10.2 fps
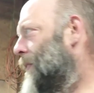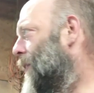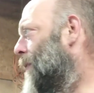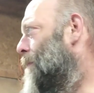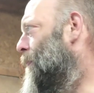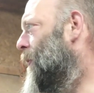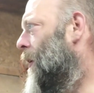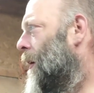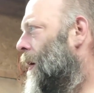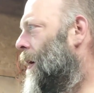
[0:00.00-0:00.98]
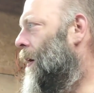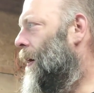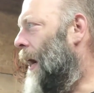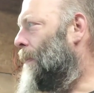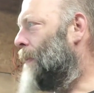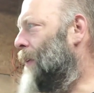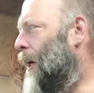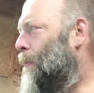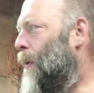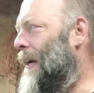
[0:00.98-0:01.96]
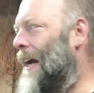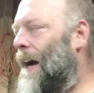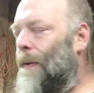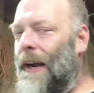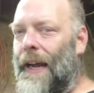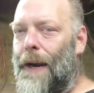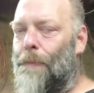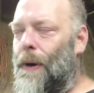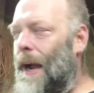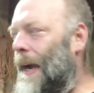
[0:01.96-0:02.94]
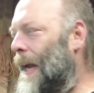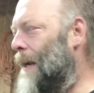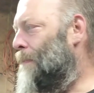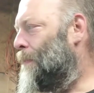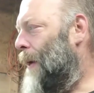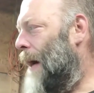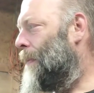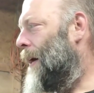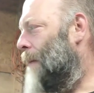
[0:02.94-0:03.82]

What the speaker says: So I'm up to the point now where I got it in primer,